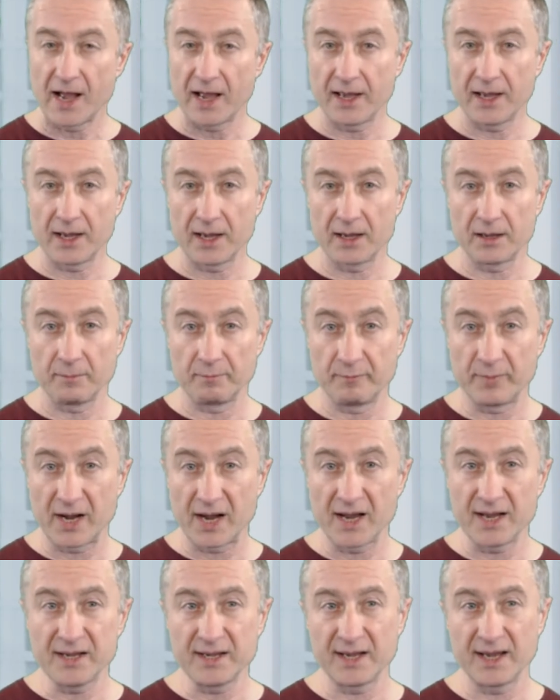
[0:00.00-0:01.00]

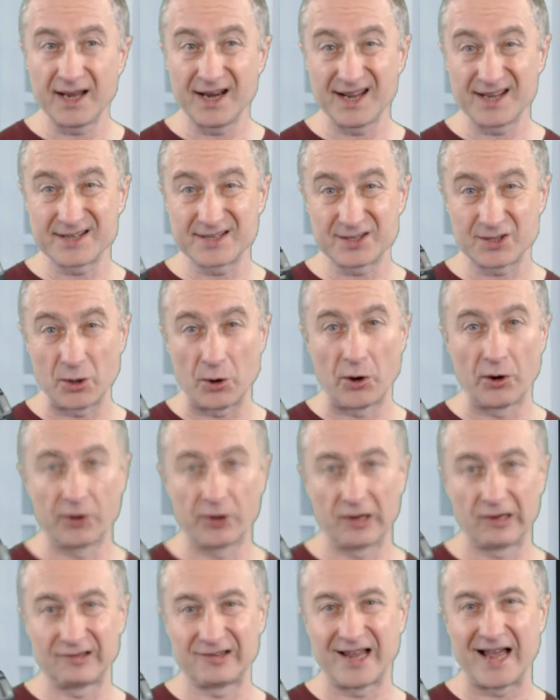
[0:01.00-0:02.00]
Buy an
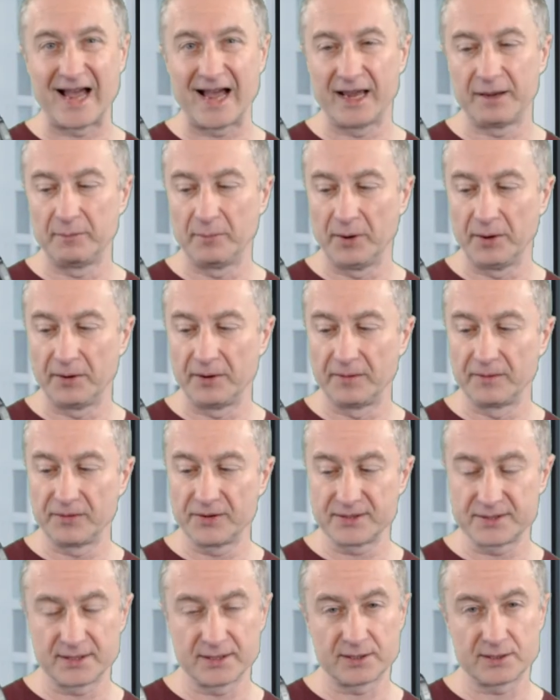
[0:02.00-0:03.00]
external timer.
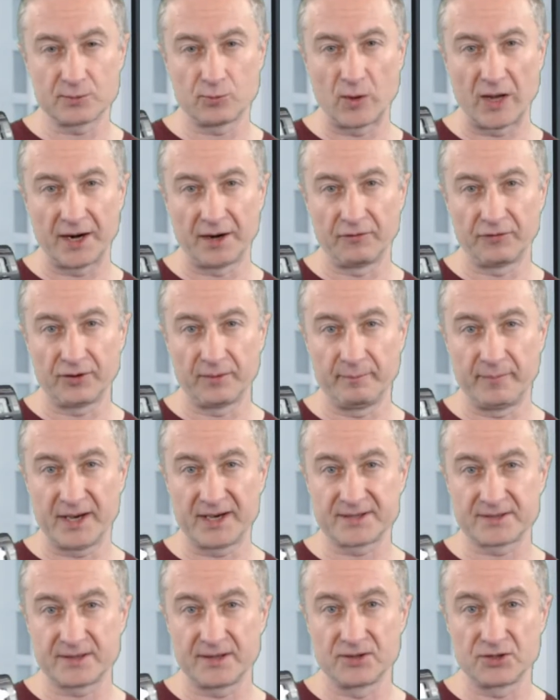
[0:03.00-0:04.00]
This is one of the
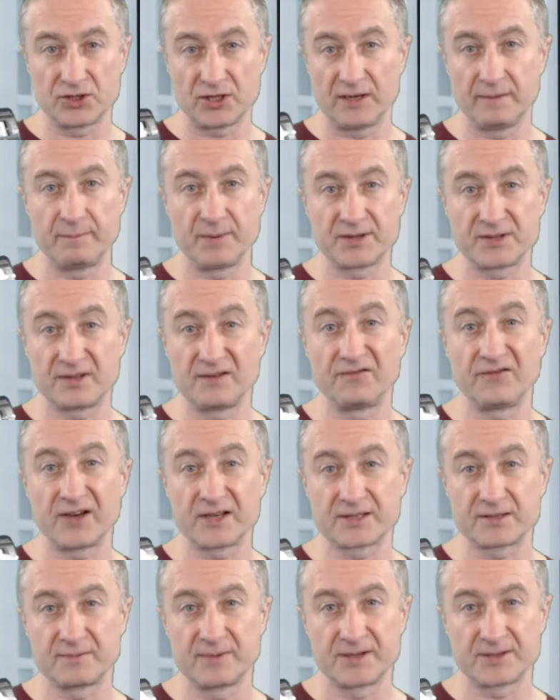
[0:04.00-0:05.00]
best and cheapest
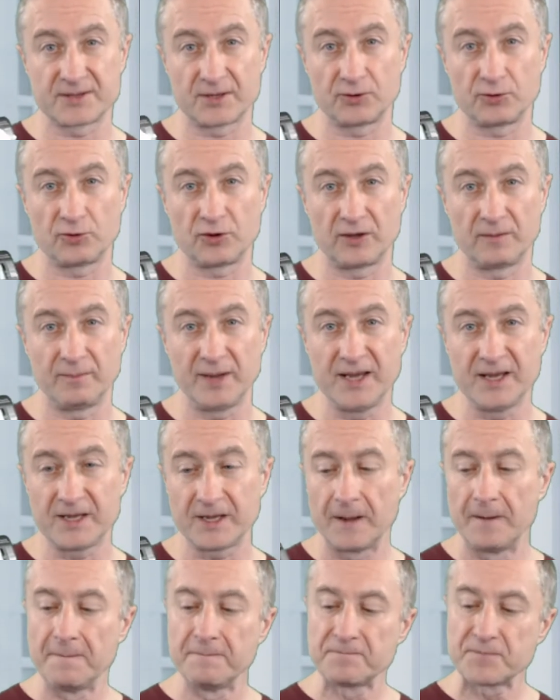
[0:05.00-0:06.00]
investments that you can
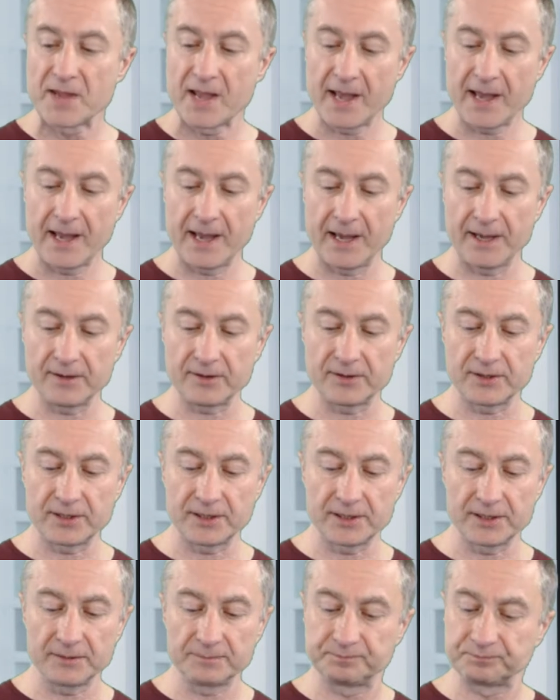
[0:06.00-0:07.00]
make.
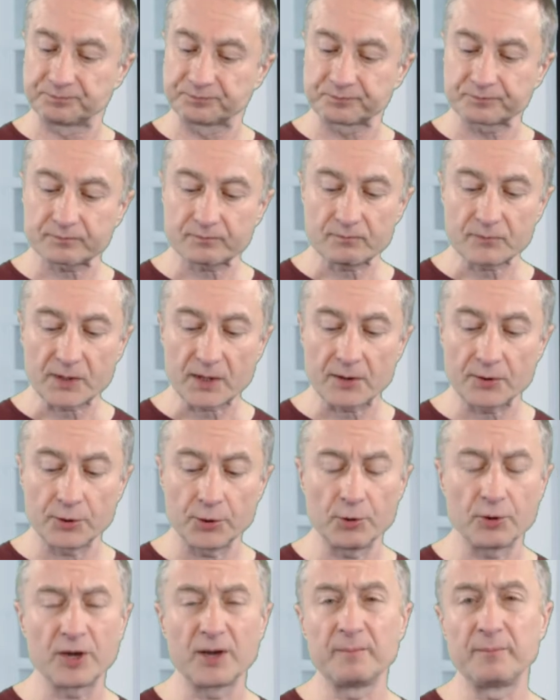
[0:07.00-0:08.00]
And
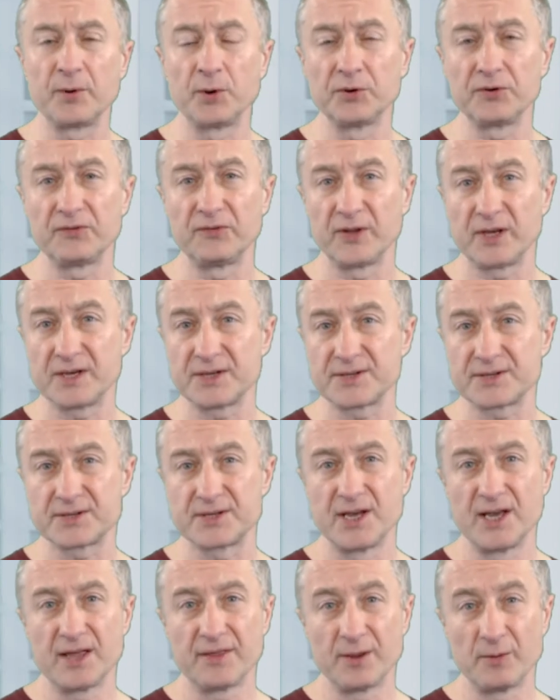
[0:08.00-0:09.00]
you can put this,
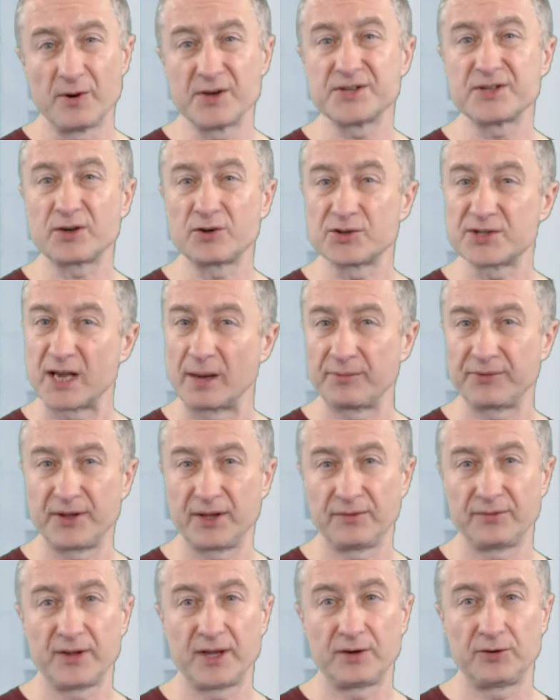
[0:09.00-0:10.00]
there is
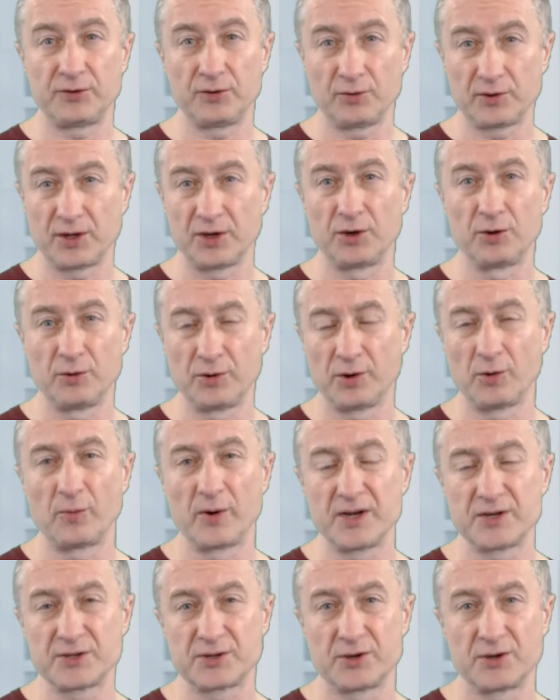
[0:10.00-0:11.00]
something that you can do your
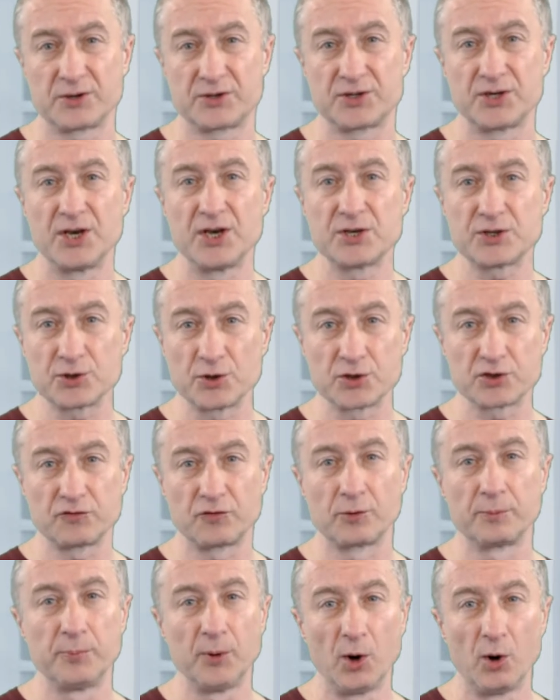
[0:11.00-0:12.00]
research, search
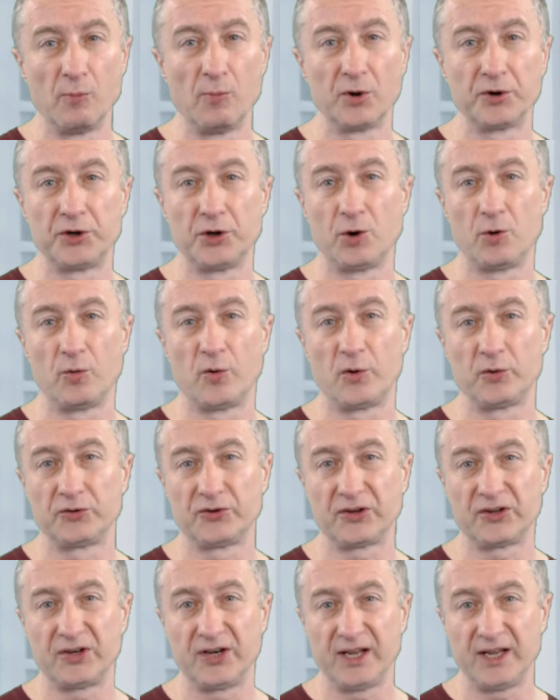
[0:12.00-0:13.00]
for Pomodoro
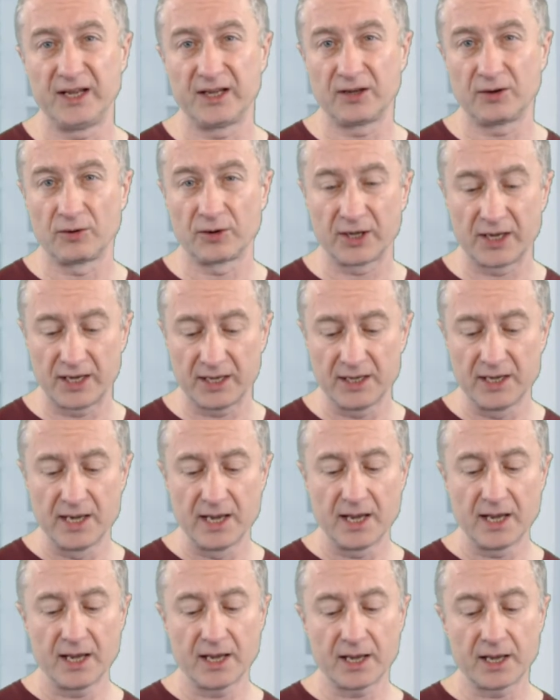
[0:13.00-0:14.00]
Technique, okay?
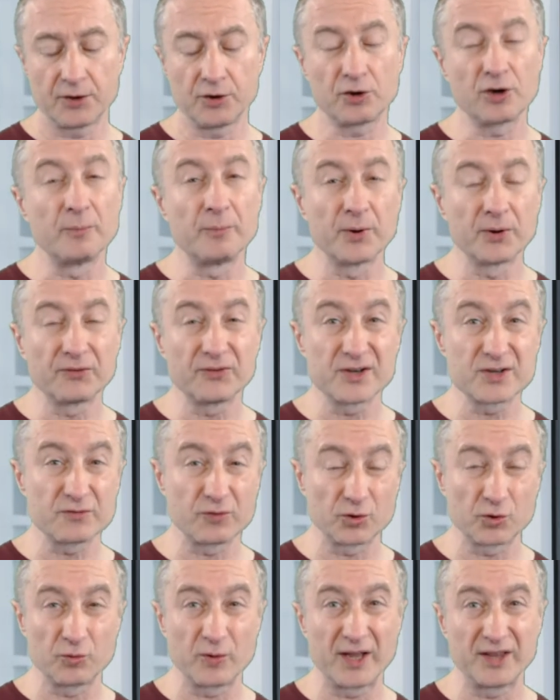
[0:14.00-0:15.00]
You can put this
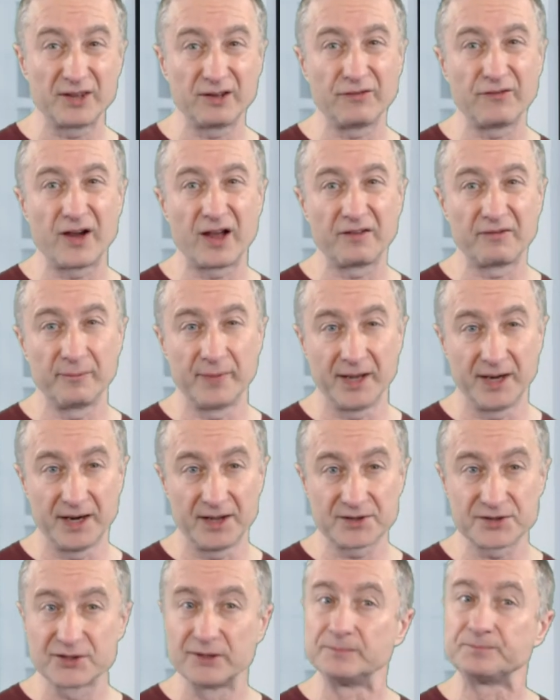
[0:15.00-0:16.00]
for 25
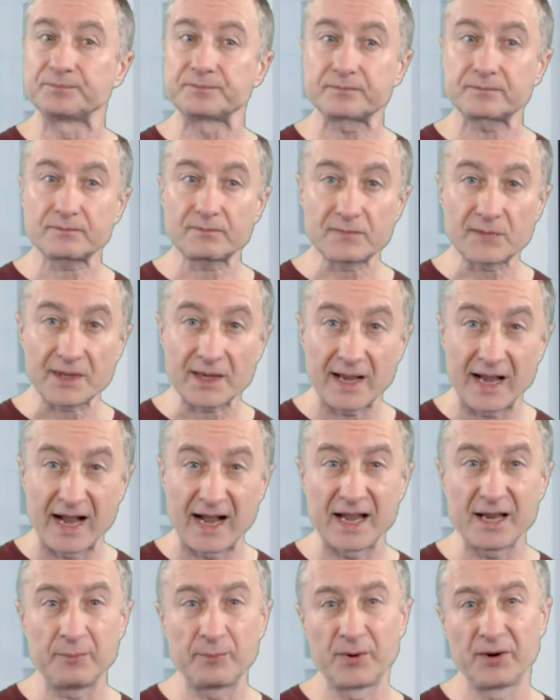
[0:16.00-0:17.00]
minutes.
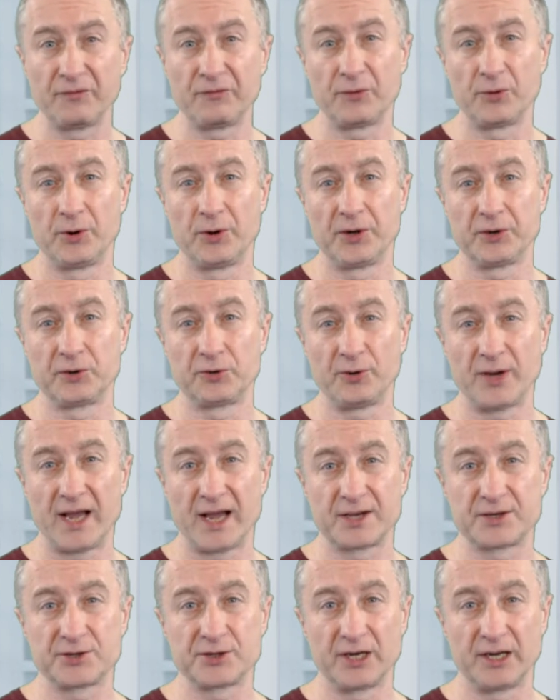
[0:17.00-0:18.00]
I prefer to
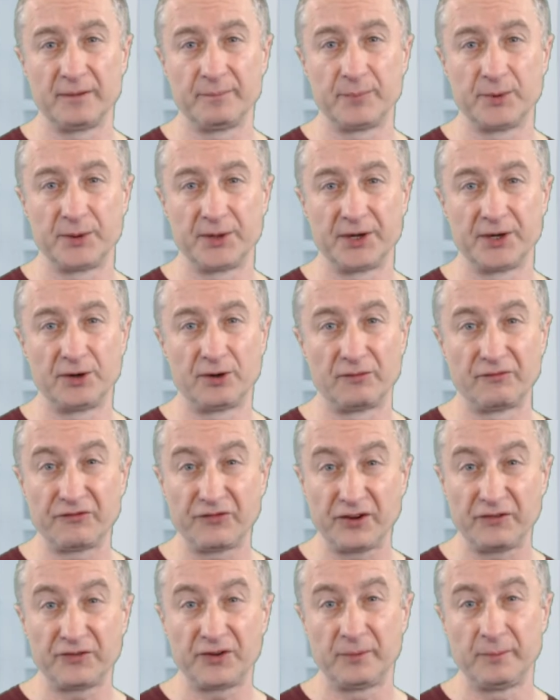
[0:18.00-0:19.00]
actually put it on
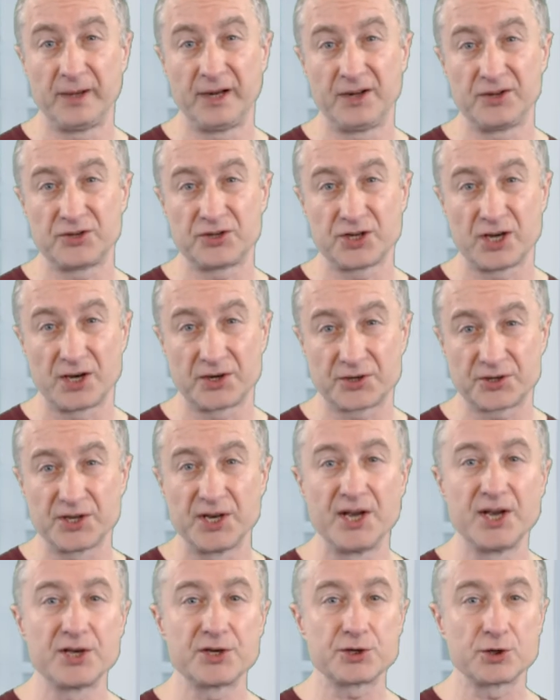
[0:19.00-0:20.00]
50-minute chunks,
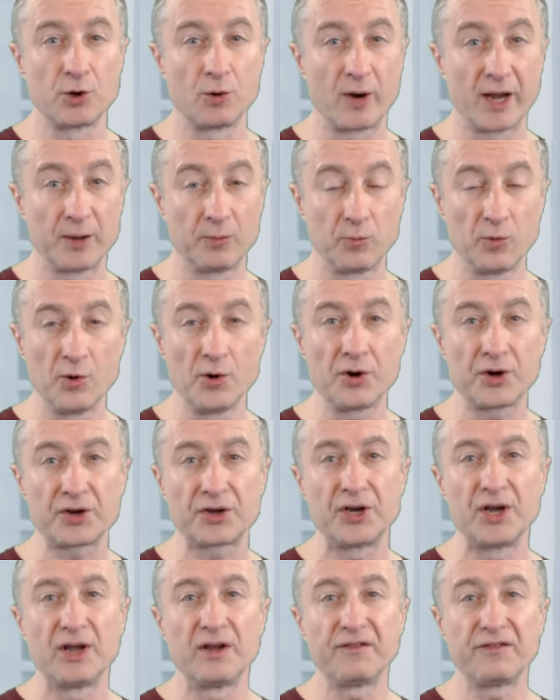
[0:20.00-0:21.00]
so I
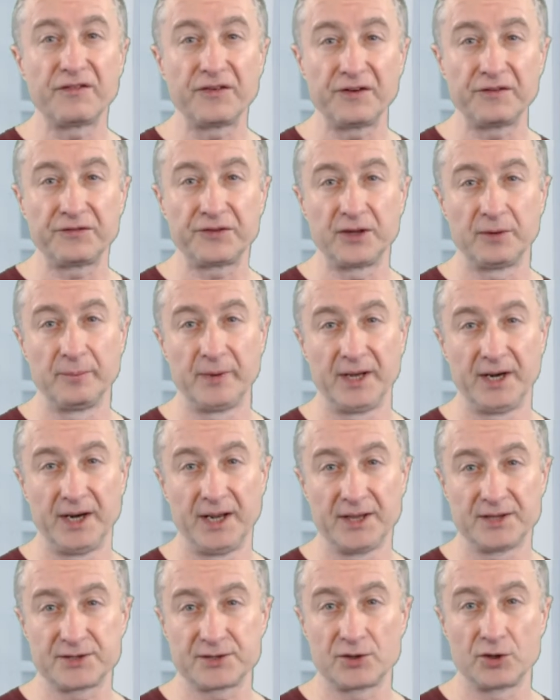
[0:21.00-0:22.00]
work 50
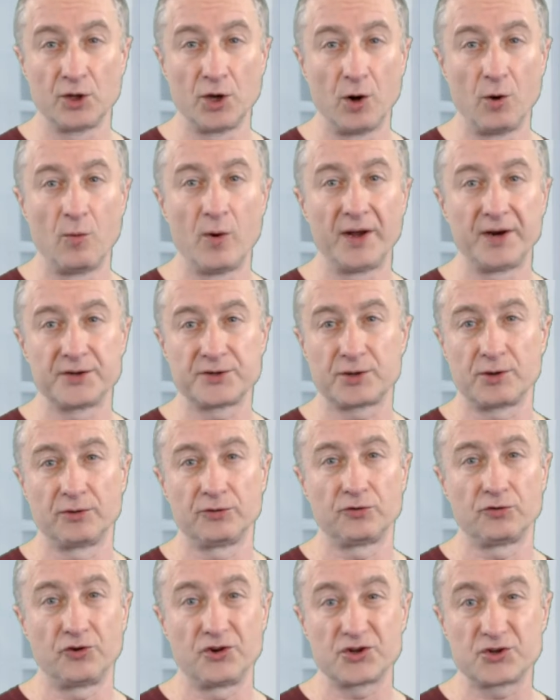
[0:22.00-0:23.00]
minutes, no one is going
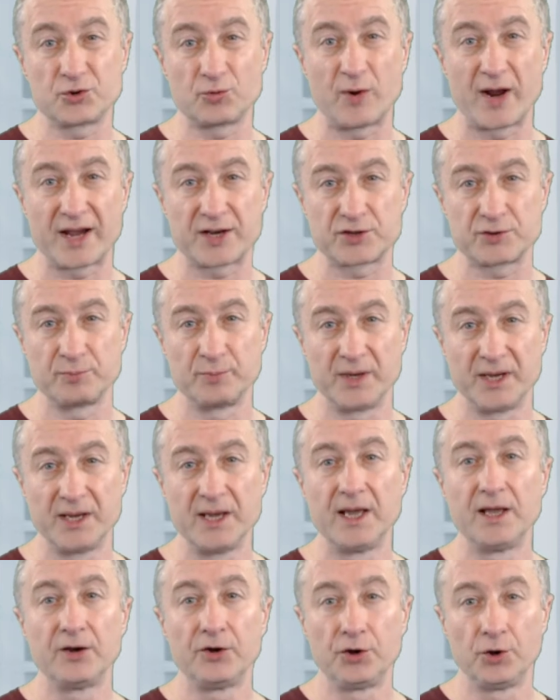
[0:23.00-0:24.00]
to distract me
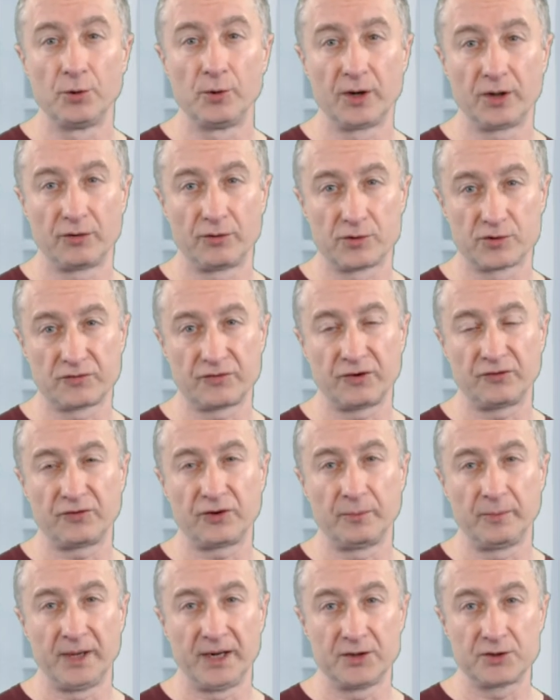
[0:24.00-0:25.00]
during those
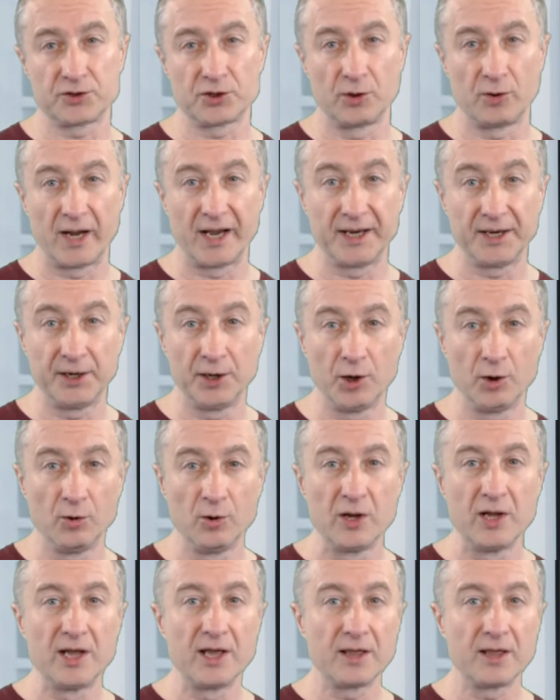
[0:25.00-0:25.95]
50 minutes, so I know